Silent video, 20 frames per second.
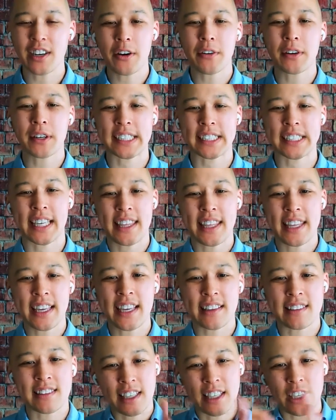because I
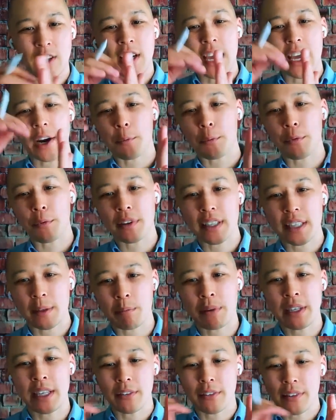think it's like you got to
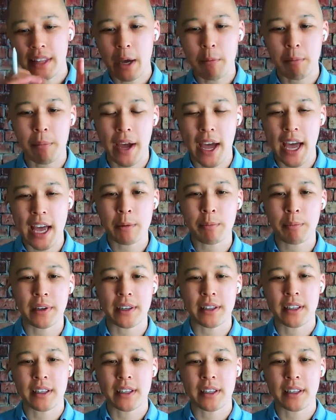really peel that back.